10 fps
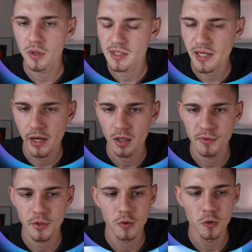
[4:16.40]
can sign up
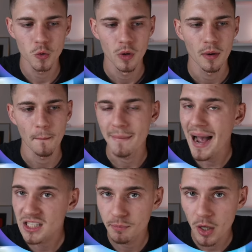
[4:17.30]
to
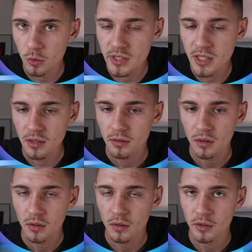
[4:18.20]
maxbounty.
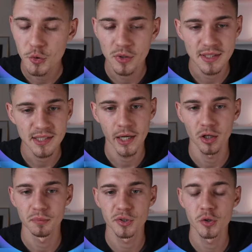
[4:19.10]
You can sign
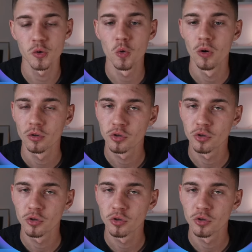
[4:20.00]
up to